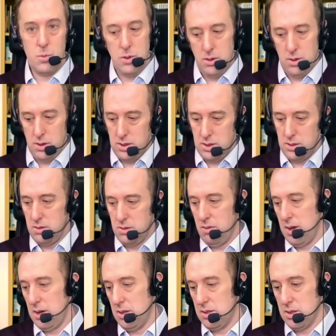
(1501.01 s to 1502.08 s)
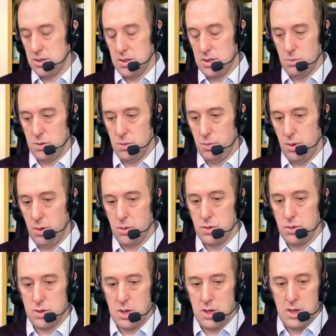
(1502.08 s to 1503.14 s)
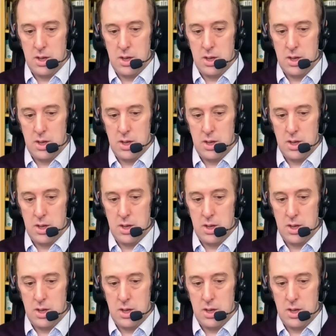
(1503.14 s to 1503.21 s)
when you're in these divided systems approach,